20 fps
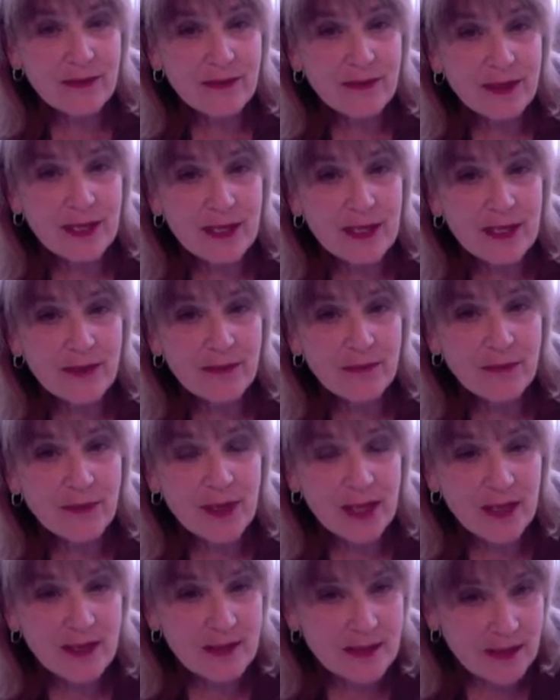the
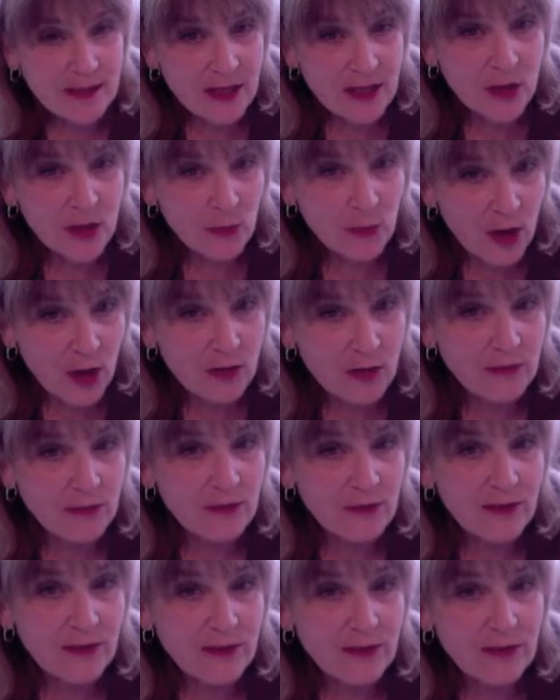piece that you
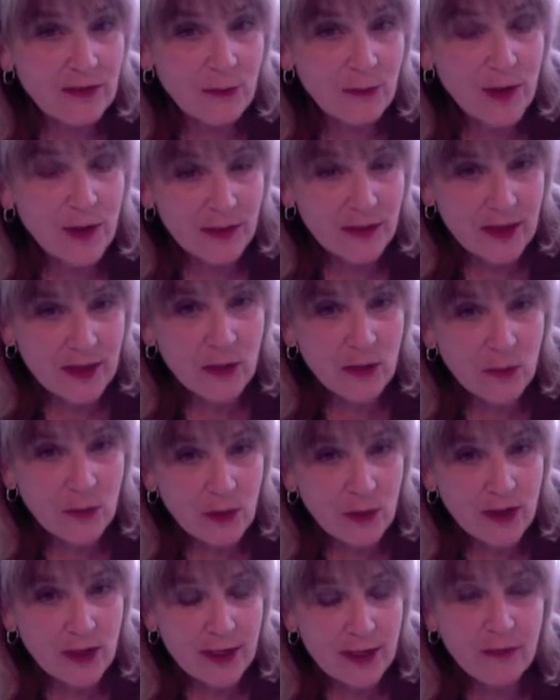wrote with the
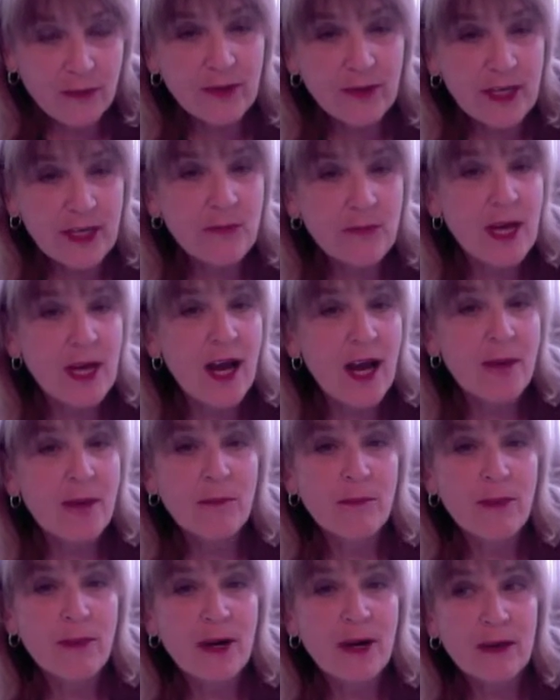award, and believe me, I'm